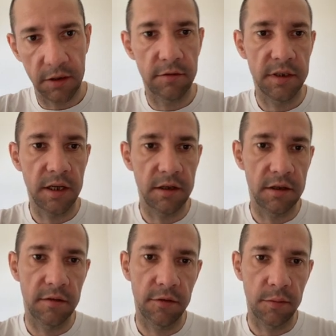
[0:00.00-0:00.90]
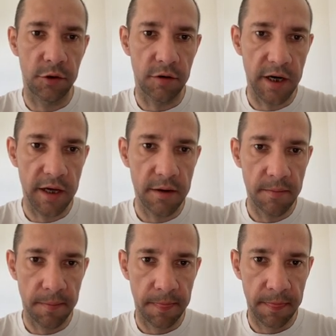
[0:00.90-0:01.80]
of signing in from UI.
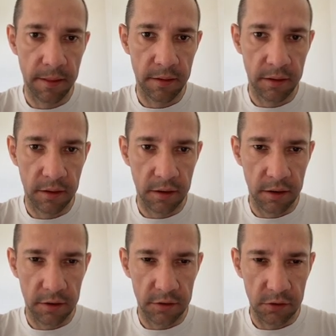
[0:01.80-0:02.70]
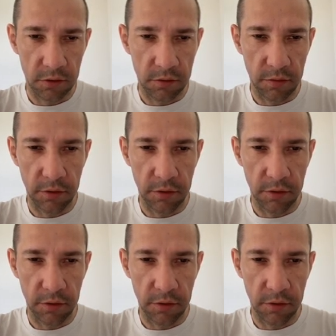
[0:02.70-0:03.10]
So